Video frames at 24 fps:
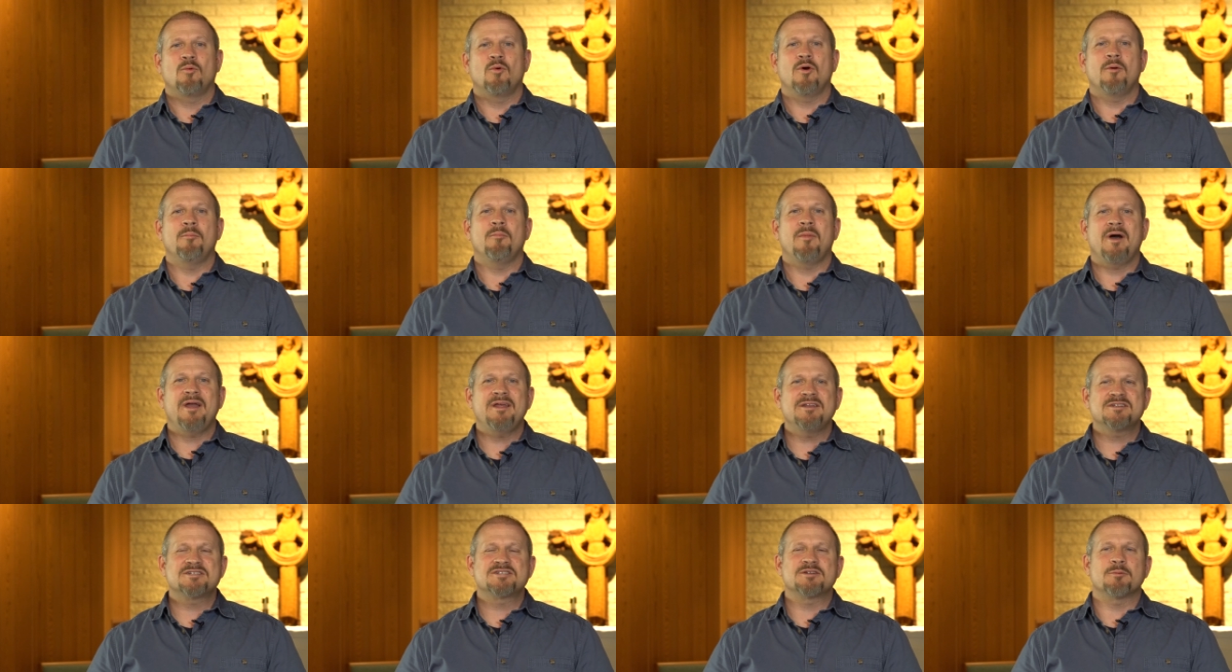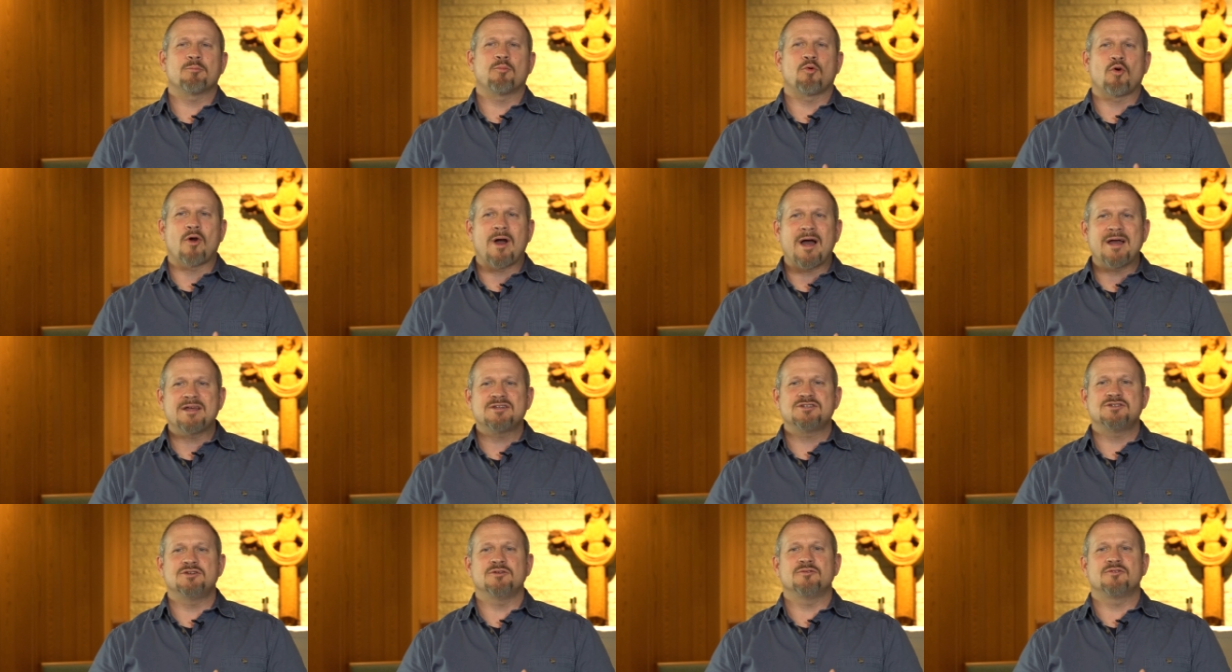What might
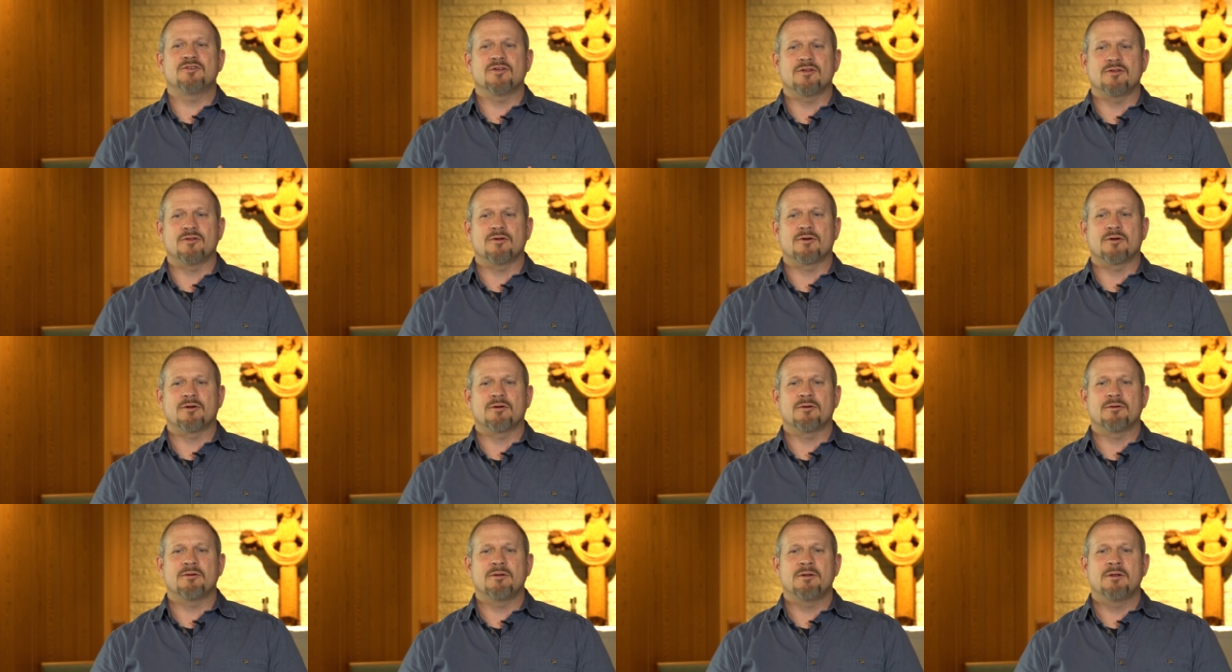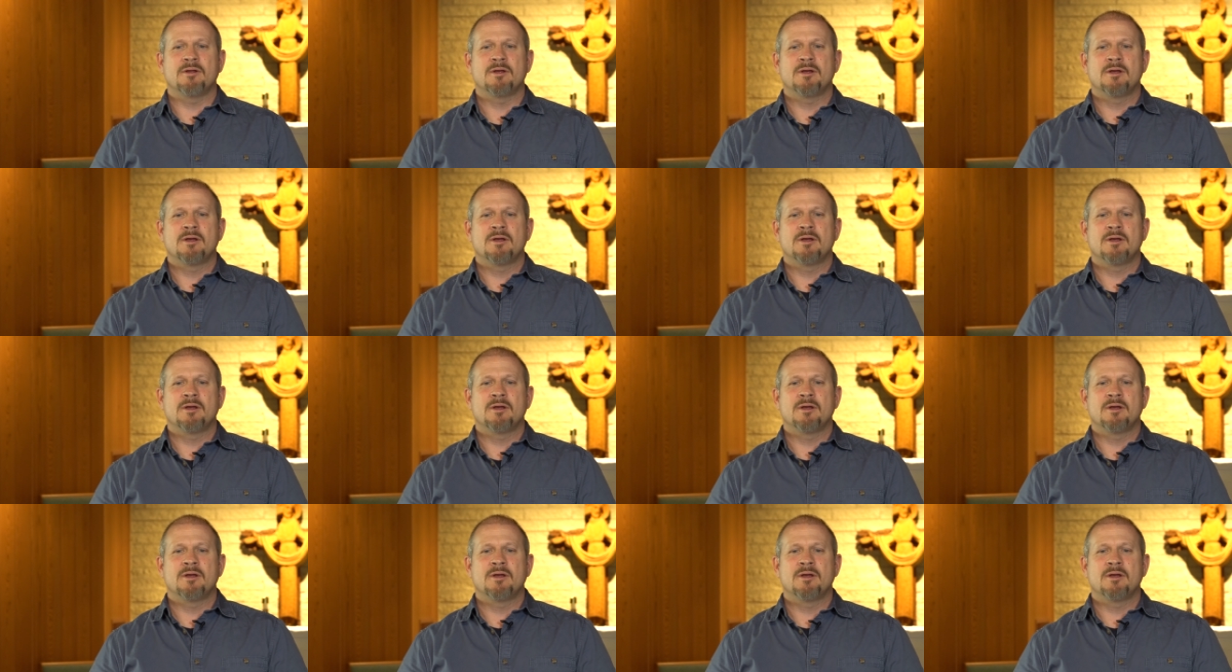surprise you to learn